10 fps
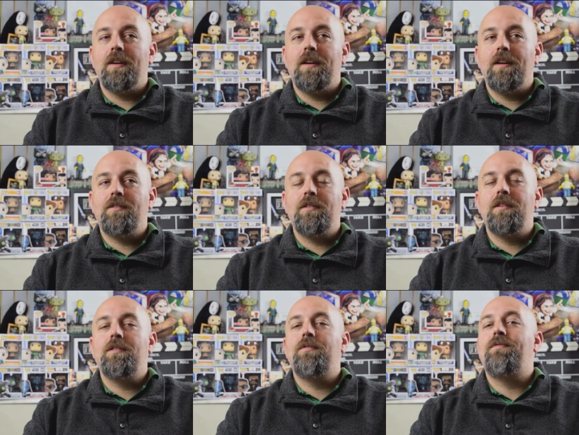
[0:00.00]

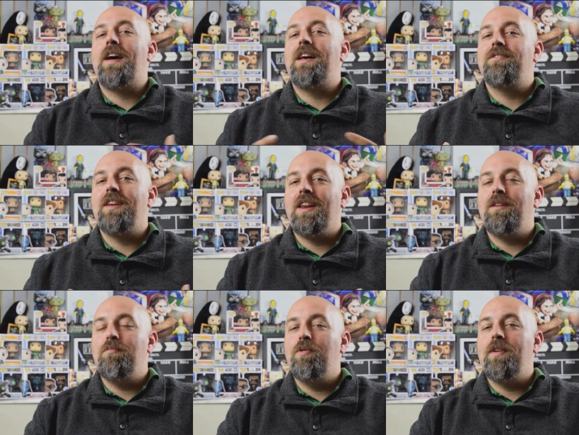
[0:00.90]
it's a
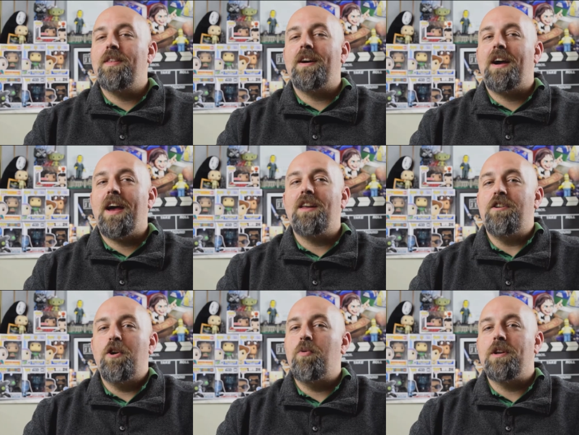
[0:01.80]
fascinating movie that I had
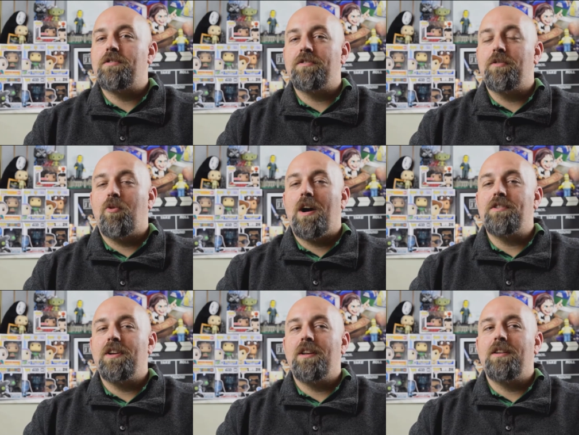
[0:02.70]
no interest in
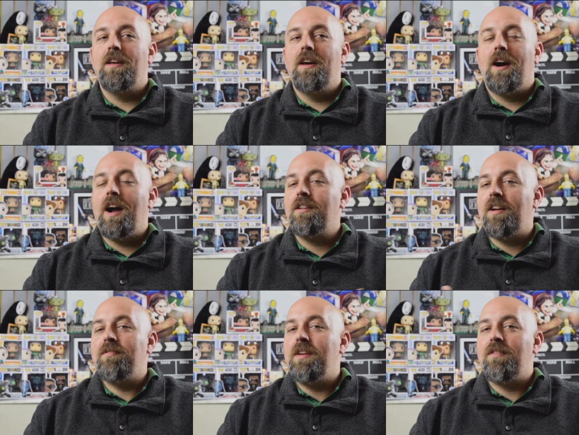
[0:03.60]
watching. I
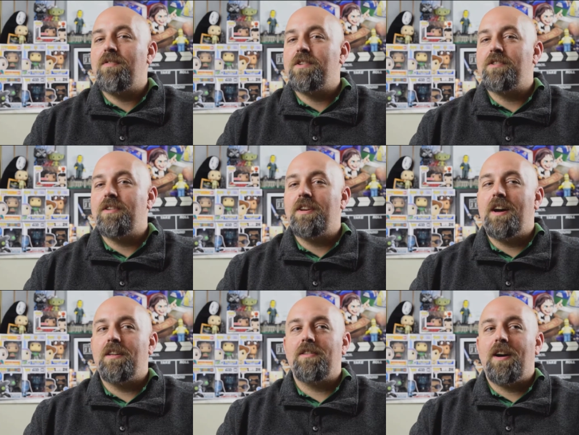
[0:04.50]
love David Fincher to
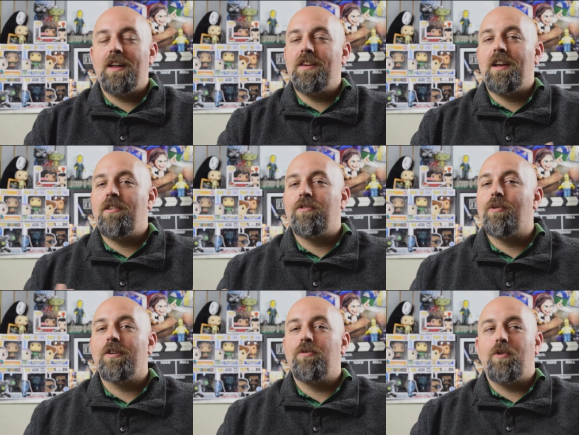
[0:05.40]
death. I think Aaron
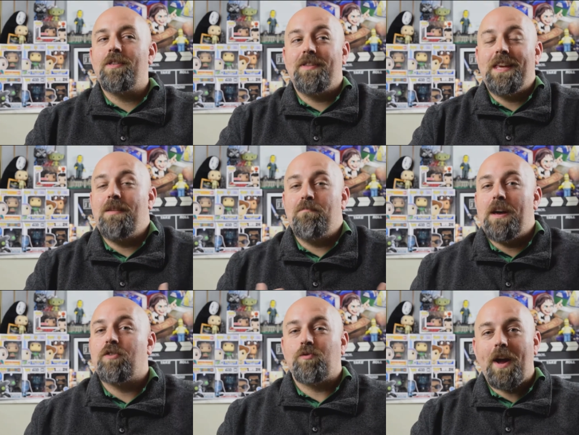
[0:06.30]
Sorkin's one of the
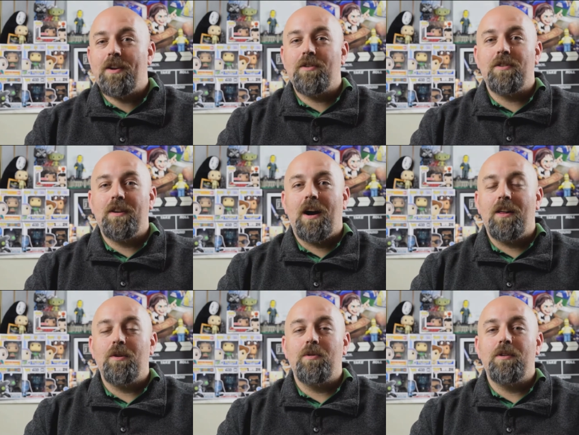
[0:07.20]
best writers in
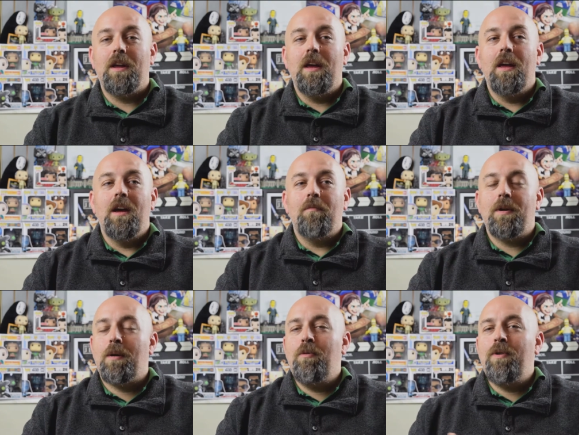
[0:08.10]
Hollywood.
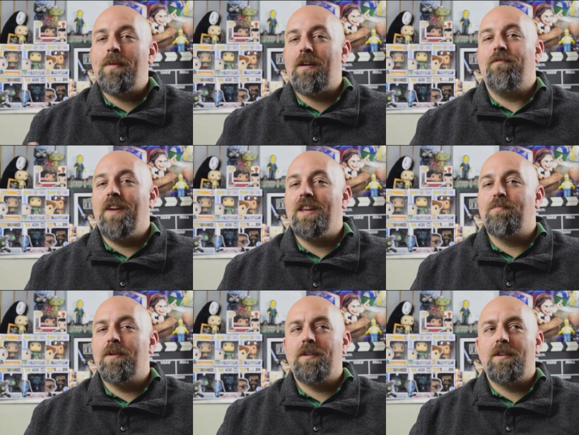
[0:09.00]
But a movie about
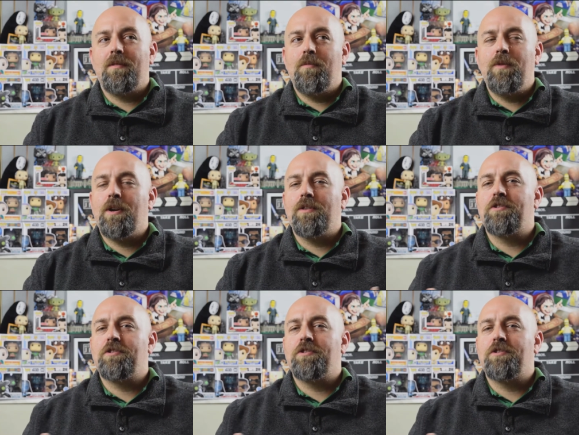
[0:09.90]
Facebook, a movie called The